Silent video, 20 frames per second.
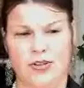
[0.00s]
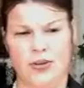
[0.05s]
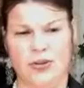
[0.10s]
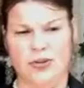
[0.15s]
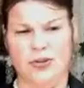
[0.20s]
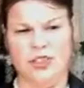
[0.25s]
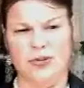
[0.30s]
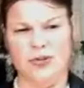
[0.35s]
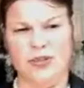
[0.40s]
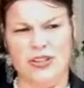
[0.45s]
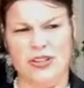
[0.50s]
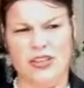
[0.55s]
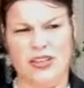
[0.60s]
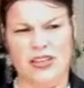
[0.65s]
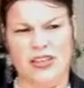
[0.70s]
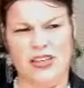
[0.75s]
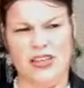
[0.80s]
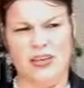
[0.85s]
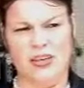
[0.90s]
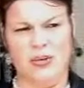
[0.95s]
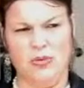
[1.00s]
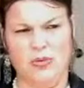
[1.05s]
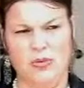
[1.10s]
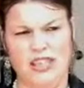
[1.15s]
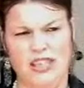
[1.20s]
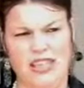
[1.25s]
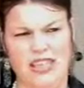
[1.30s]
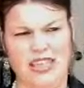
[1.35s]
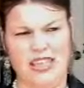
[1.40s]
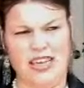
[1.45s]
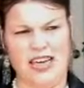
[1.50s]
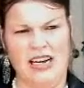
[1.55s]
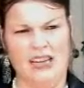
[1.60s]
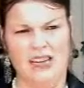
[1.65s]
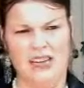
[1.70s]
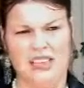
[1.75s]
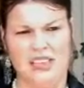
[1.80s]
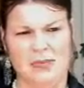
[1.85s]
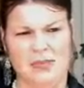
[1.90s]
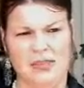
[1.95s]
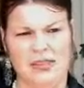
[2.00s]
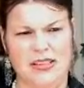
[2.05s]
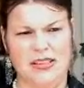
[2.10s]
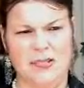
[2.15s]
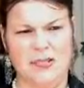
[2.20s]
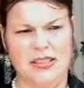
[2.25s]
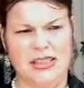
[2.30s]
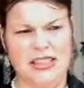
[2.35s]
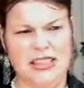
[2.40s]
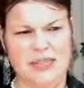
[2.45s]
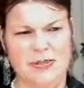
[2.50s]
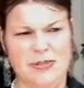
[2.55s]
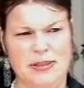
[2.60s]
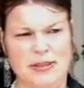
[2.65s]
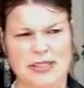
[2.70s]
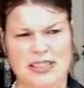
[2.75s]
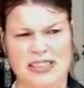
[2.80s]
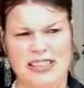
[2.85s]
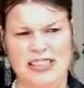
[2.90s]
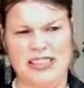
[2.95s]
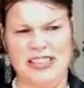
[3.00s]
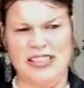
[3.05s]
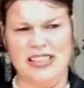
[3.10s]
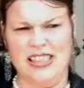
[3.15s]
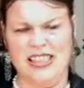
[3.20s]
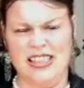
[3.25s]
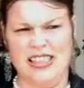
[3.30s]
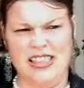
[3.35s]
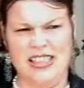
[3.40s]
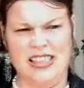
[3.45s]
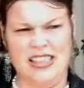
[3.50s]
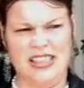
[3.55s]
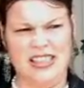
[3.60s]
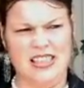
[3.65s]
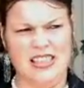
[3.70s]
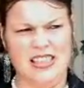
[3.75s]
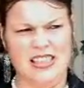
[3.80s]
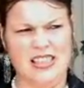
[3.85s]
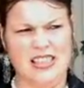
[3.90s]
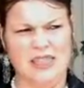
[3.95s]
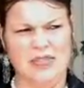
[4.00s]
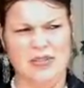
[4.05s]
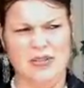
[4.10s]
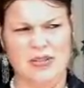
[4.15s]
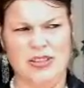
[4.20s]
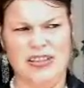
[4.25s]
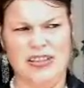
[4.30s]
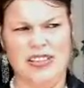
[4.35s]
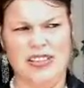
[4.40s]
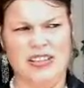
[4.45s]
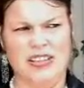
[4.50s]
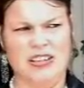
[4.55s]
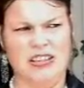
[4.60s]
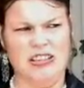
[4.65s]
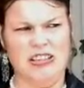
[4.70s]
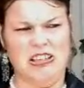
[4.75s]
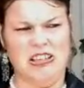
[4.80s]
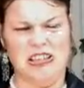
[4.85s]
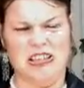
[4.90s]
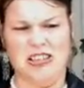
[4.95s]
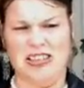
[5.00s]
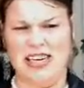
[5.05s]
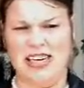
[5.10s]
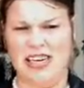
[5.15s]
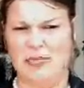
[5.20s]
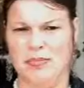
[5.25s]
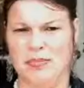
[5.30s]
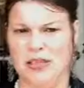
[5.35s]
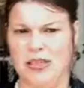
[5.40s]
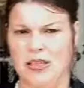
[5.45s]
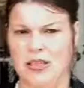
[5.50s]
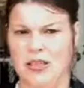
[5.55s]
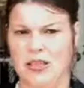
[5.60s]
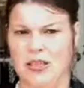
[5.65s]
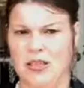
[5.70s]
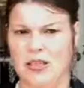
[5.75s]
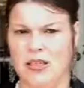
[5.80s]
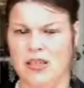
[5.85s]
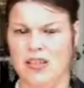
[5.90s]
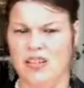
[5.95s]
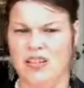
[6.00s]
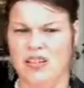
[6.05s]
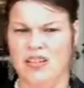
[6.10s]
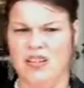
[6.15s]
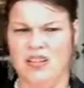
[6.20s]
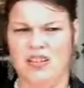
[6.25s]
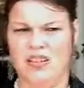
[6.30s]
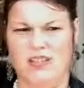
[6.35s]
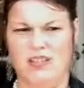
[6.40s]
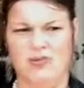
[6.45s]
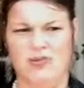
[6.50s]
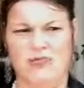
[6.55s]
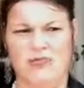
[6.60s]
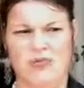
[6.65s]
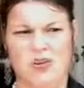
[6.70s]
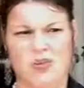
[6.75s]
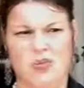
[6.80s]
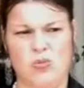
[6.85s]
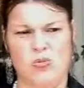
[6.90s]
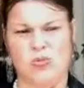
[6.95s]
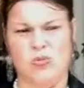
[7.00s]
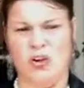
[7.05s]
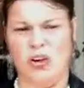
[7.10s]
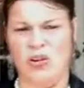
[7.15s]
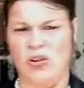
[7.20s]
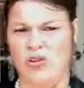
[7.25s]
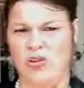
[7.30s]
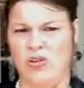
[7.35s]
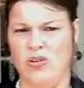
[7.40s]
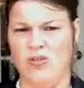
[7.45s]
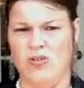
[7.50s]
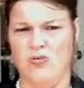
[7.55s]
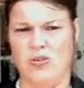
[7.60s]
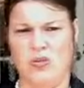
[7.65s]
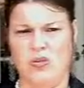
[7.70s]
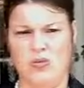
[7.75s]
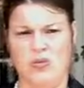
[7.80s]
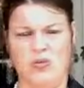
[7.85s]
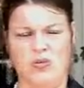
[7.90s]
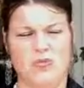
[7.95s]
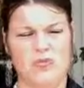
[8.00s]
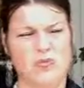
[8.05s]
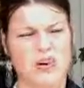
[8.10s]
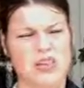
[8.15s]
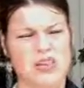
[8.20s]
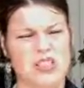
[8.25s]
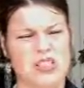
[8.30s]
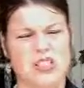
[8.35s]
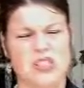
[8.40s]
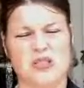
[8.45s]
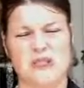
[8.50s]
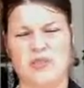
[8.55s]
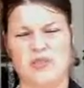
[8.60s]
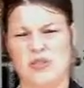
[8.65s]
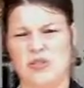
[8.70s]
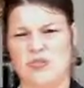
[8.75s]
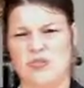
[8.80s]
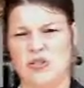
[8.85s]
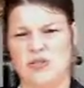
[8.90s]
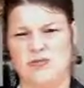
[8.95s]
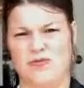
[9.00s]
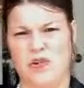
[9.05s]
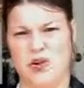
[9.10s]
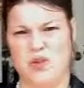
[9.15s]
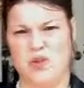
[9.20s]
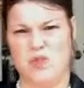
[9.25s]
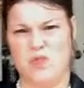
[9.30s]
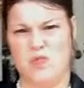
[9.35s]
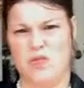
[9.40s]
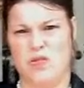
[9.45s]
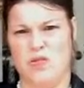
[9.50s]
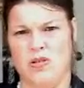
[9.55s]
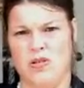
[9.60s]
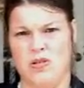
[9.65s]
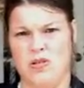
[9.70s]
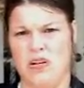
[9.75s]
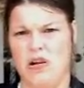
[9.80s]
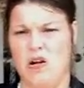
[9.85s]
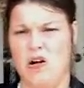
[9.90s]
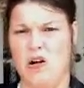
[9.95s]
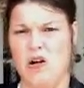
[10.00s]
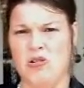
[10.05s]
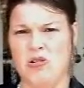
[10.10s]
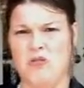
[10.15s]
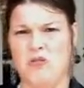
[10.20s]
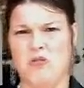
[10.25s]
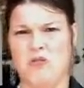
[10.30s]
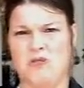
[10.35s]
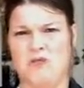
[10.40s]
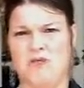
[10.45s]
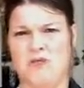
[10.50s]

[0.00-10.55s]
know the Holy Spirit was kicking out demonic spirits and evilness and uncleanness out of me. Foam was all over, my spit was foam all over